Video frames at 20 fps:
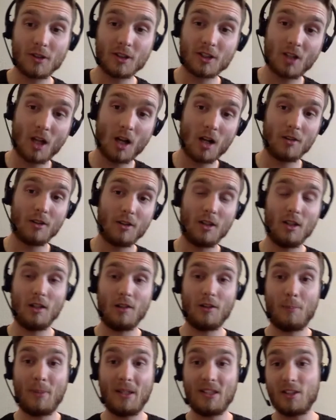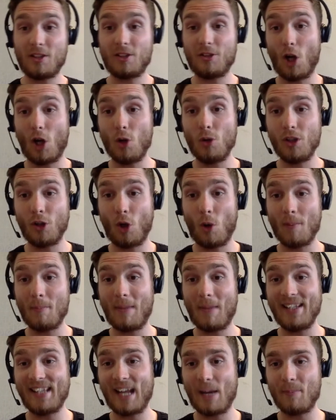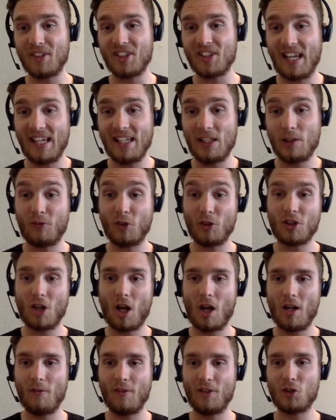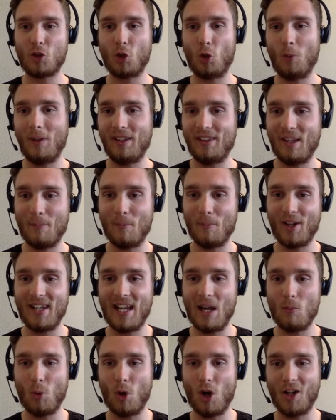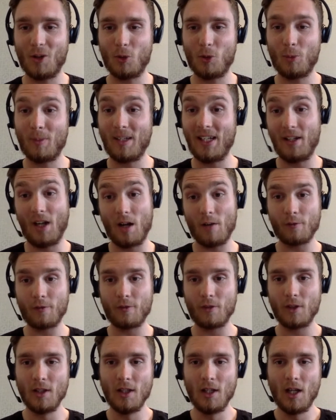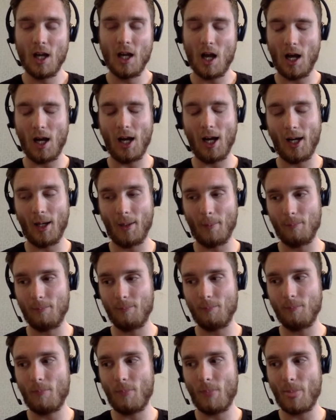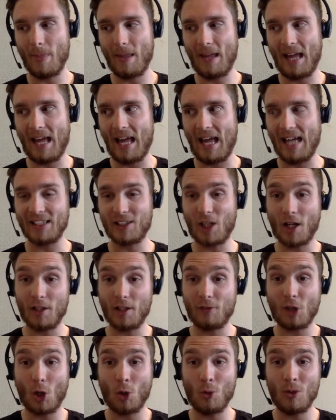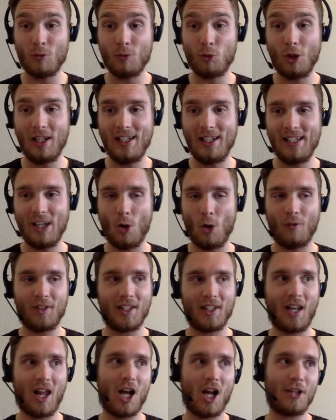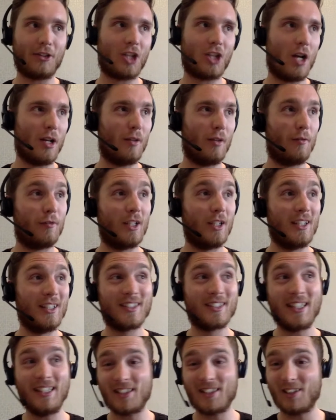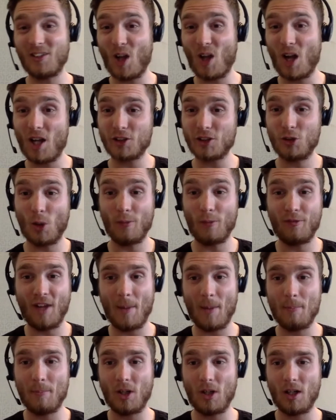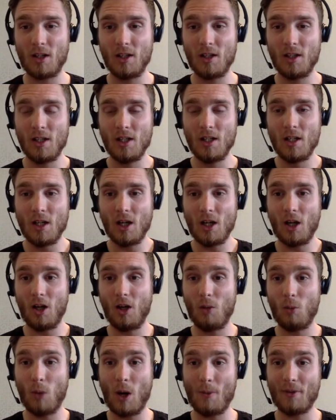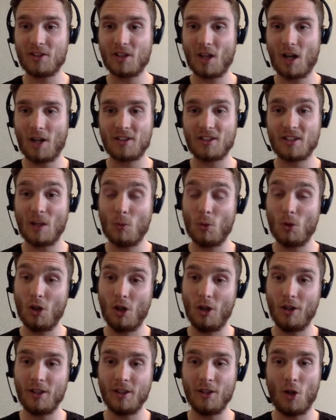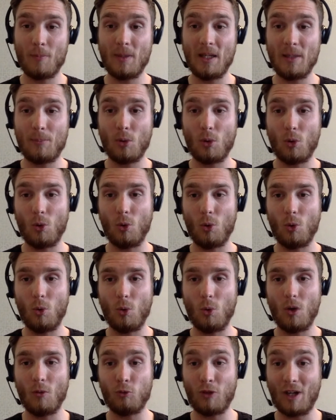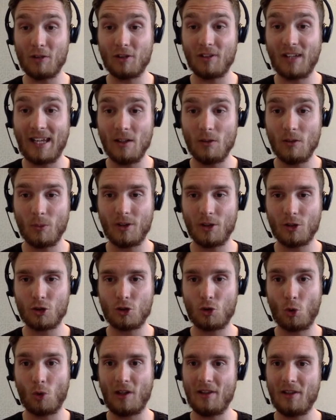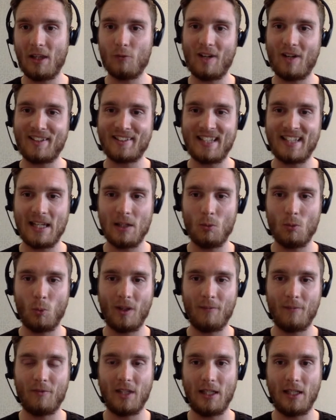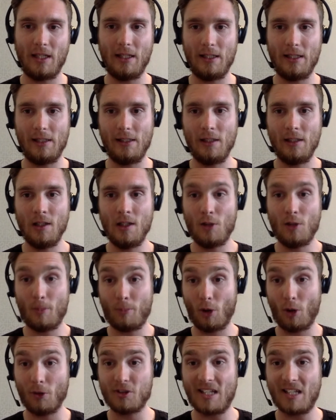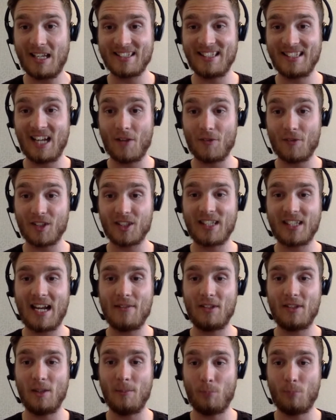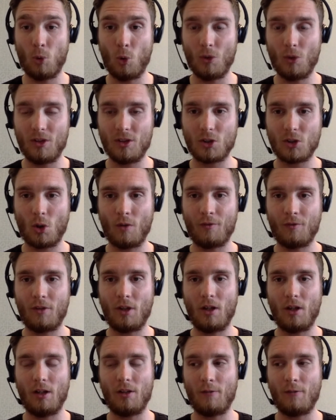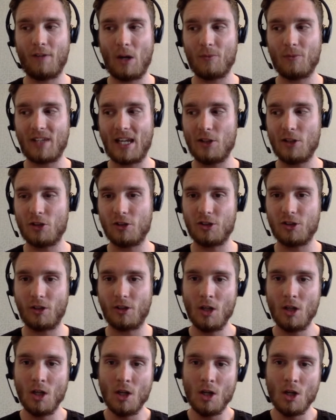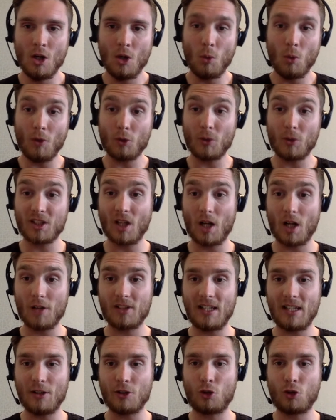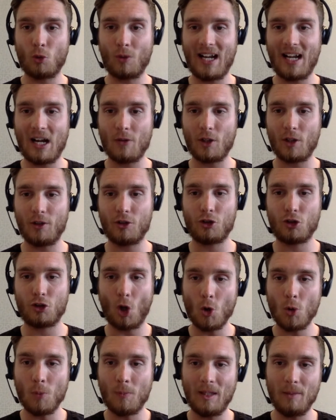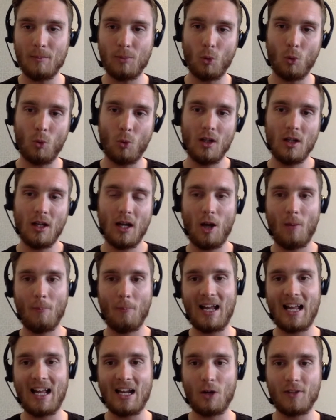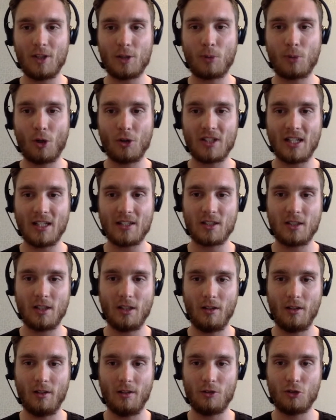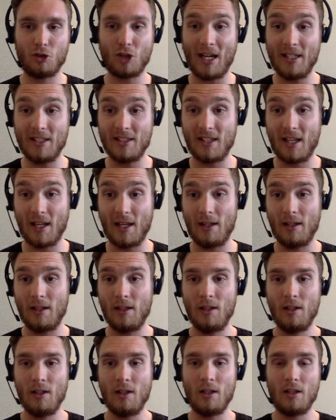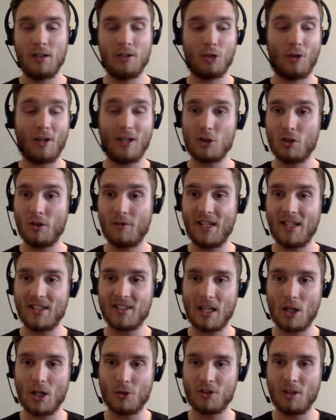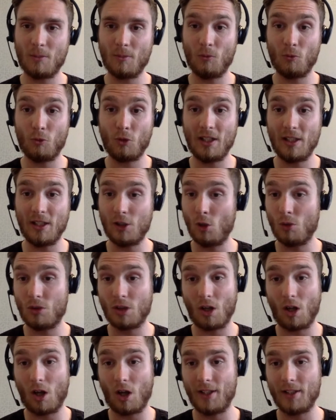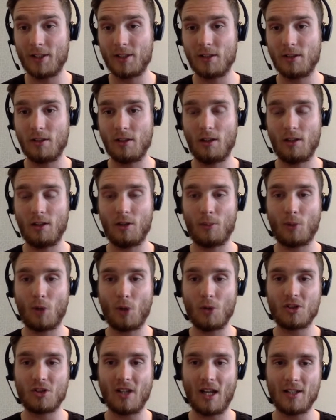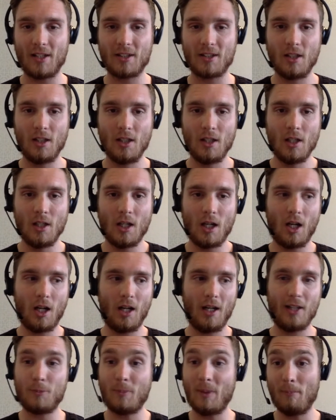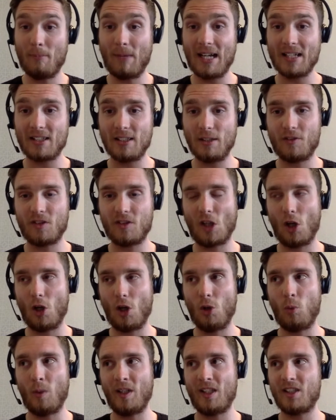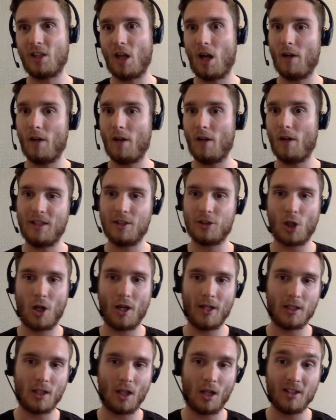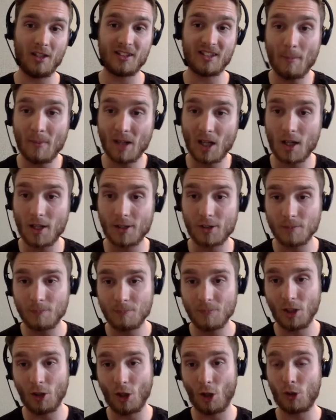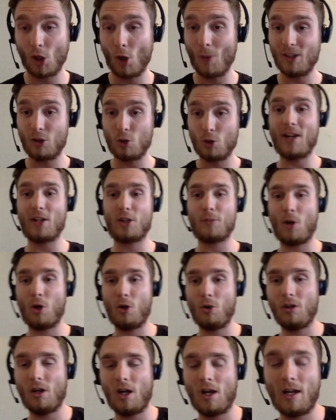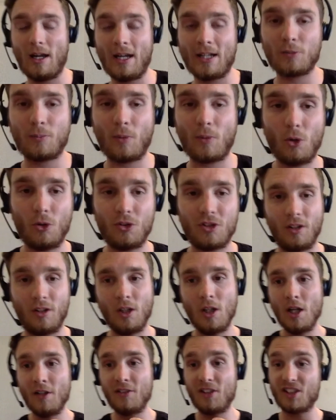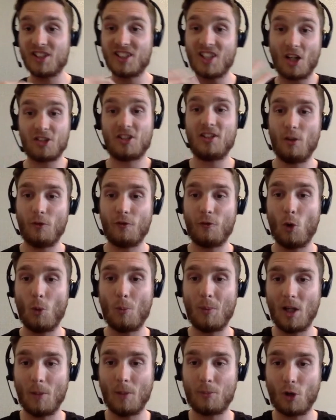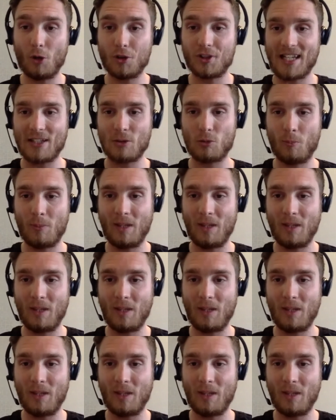at the start of the, the business, no, you know, I made that mistake of just kind of assuming that my network would be enough. Um, and kind of it's only really over the last kind of since last November uh, where we start to say, well, look, you know, people resonate with the story, they resonate with the the process, they understand the importance of the the foundations, and once we start to get the story out there and show people um, how this process can change their direction of their sales team and really utilize the, the process, uh, it's been massive. So we started things like uh, seminars, you know, going to expo, uh, expos and discussing the four pillar process with